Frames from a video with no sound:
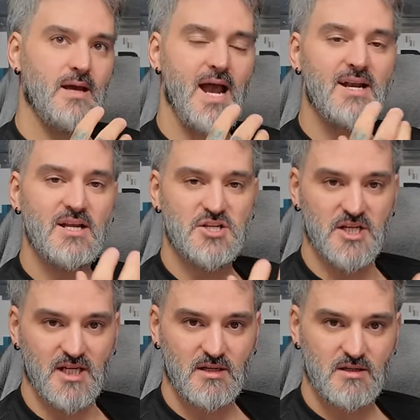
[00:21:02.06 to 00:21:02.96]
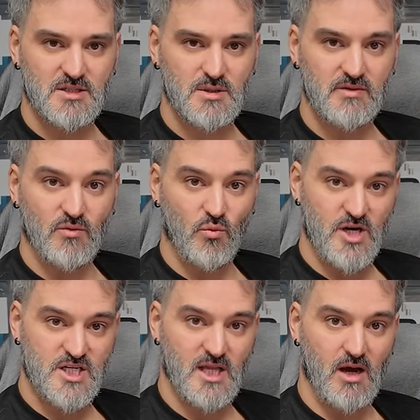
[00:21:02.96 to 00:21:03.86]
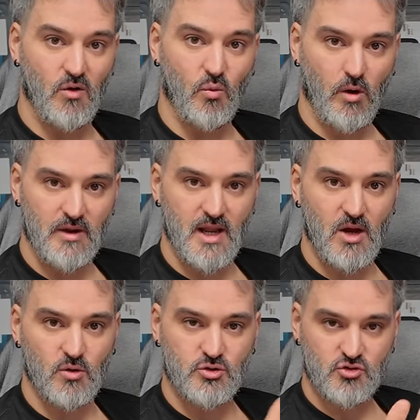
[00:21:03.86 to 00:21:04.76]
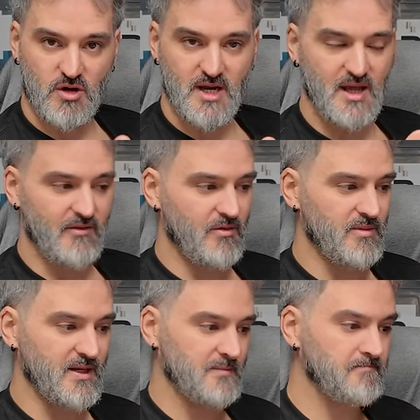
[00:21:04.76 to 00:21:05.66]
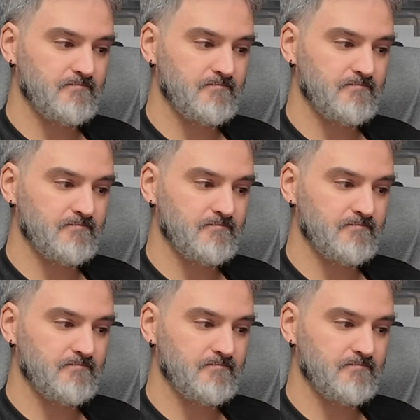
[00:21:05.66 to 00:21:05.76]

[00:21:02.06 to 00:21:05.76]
energy to even wish that or want that or try that for me.